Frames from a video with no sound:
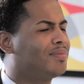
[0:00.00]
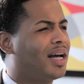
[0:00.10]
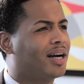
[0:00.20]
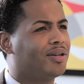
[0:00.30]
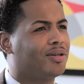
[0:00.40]

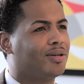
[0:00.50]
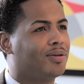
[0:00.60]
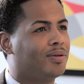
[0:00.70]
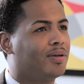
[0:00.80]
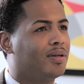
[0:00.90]
Dr.
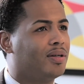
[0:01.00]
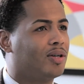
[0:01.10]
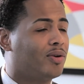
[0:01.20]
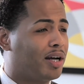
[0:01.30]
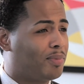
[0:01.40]

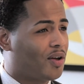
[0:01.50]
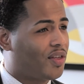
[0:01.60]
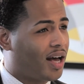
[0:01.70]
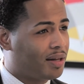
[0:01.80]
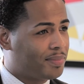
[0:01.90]
Craig
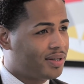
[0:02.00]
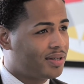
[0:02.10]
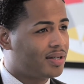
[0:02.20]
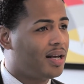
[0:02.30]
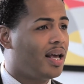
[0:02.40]
Bartholomew
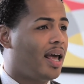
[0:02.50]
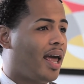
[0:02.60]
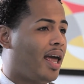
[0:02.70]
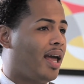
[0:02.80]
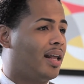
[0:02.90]

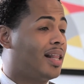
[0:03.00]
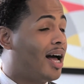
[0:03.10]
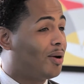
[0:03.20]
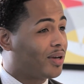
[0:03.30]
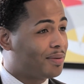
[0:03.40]
and
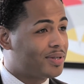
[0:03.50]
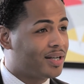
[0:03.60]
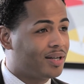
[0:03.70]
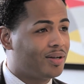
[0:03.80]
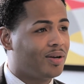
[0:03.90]
Lyle
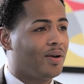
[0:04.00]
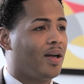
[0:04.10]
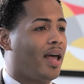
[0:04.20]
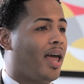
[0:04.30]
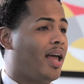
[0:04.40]
Gibson
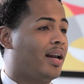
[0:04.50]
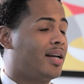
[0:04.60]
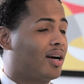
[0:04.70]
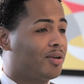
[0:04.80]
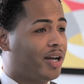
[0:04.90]
and
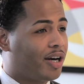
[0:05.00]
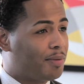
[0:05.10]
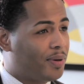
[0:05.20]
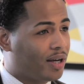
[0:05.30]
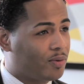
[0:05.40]
Dr. Carrie
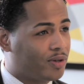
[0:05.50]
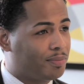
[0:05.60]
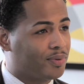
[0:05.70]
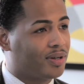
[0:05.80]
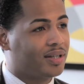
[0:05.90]
Pickerill
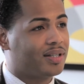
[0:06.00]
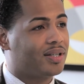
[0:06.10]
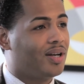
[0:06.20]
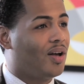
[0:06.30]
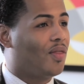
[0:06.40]
Brooks
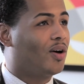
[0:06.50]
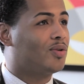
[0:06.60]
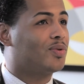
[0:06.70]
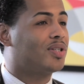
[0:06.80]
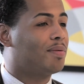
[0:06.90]
those
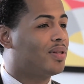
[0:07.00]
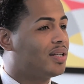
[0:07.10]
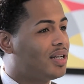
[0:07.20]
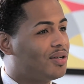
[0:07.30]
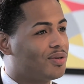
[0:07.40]
were some of the
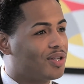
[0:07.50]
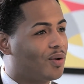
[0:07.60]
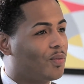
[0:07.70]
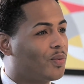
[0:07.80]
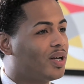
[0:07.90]
teachers
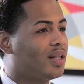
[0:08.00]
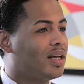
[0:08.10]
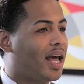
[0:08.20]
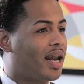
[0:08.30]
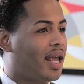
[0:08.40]
that really
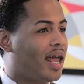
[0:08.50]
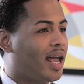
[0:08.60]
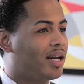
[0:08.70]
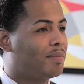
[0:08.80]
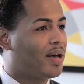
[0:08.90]
had a
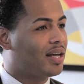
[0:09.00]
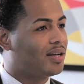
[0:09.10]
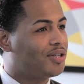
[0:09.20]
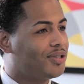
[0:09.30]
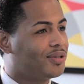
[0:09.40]
hand in making
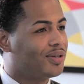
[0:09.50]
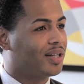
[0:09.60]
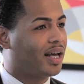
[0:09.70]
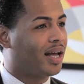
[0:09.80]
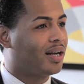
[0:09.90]
sure
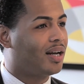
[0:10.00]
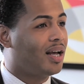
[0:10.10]
that